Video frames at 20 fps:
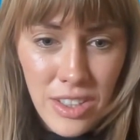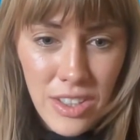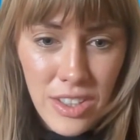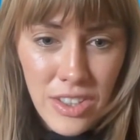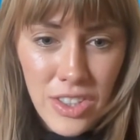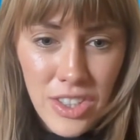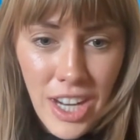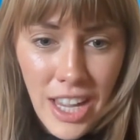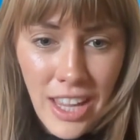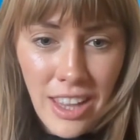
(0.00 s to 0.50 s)

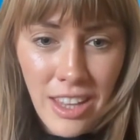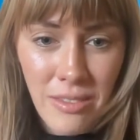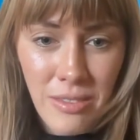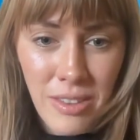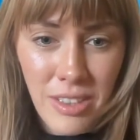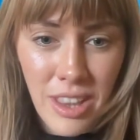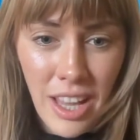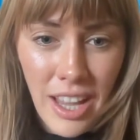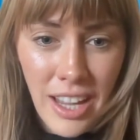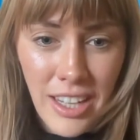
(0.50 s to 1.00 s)
Shellin
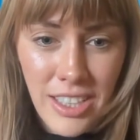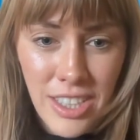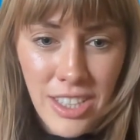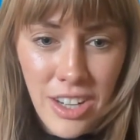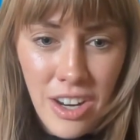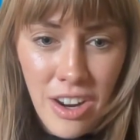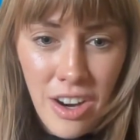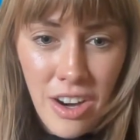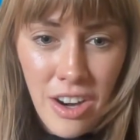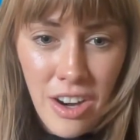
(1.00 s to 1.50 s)
would like to
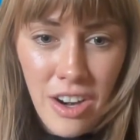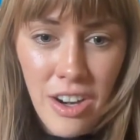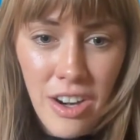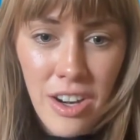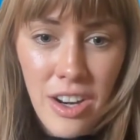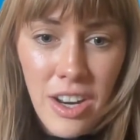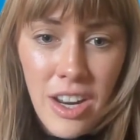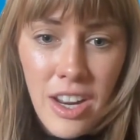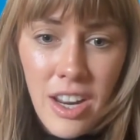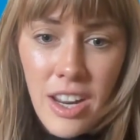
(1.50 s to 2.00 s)
know
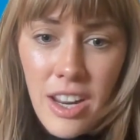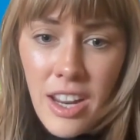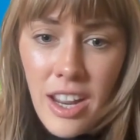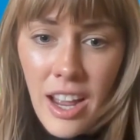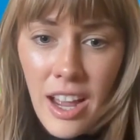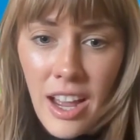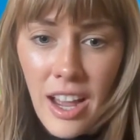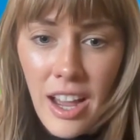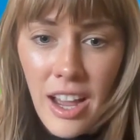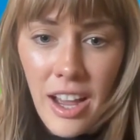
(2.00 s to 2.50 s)

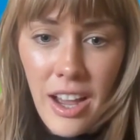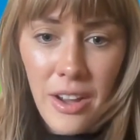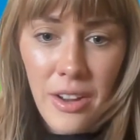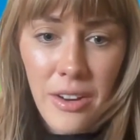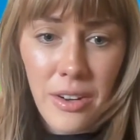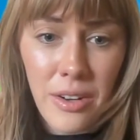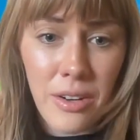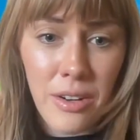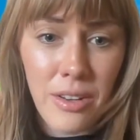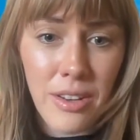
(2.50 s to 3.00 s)

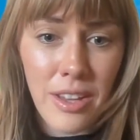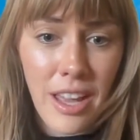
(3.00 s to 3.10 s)
who